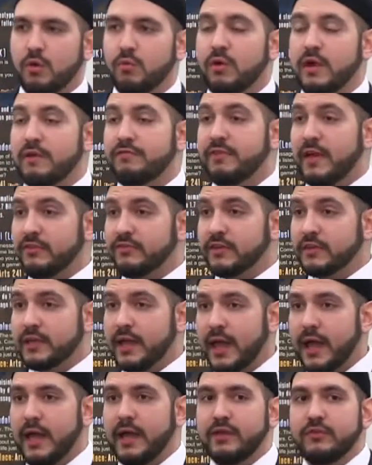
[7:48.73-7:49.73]
Well, if that's the
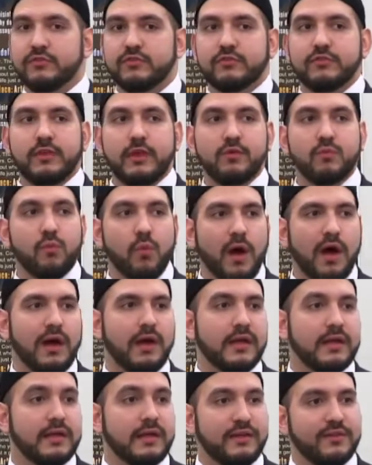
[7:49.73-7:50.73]
case, then
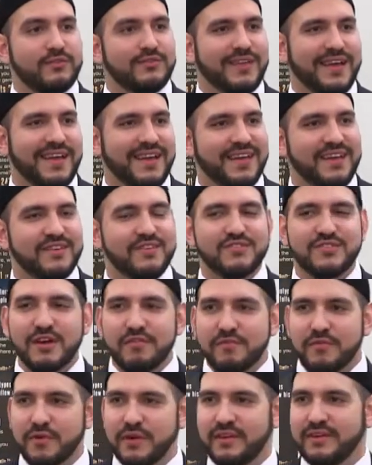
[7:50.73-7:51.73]
why is there
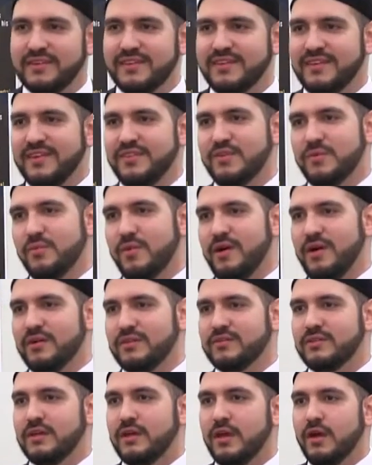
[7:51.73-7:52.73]
suffering in the
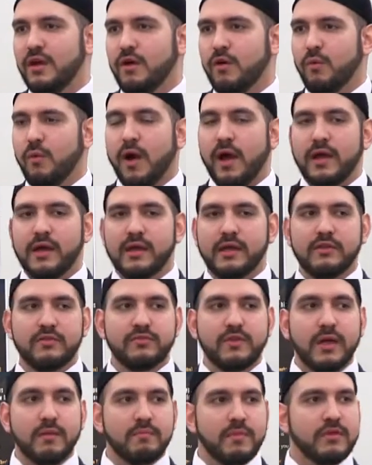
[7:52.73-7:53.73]
world? Why
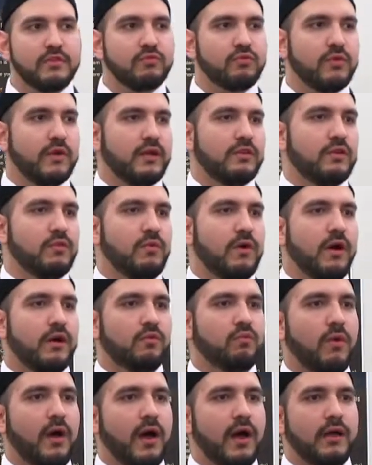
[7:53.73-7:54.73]
is there misery in the
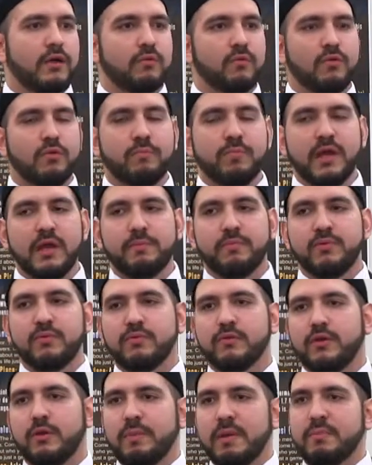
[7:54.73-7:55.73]
world? Why will
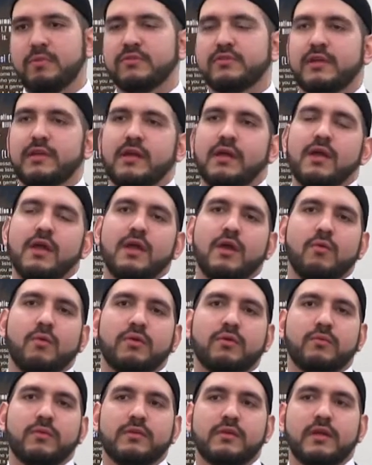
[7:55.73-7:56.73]
people, people say
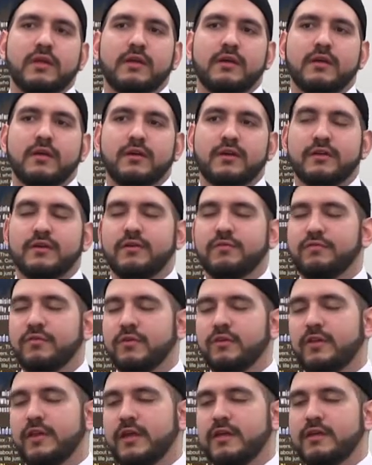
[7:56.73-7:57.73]
when they're
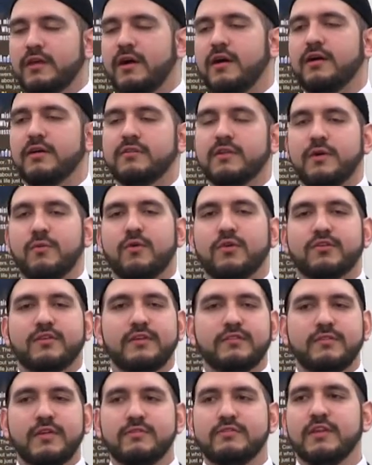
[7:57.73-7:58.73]
young, they watch
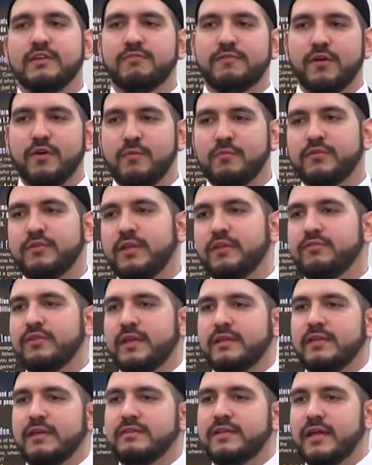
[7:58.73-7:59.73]
these Disney films and they
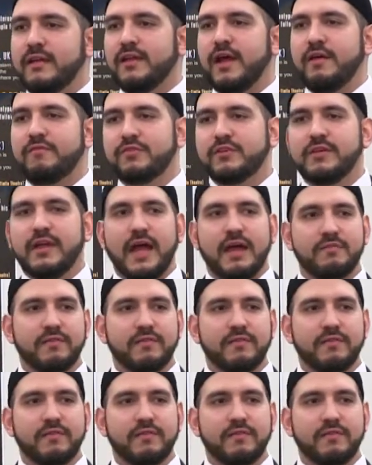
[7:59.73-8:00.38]
think that their life's going to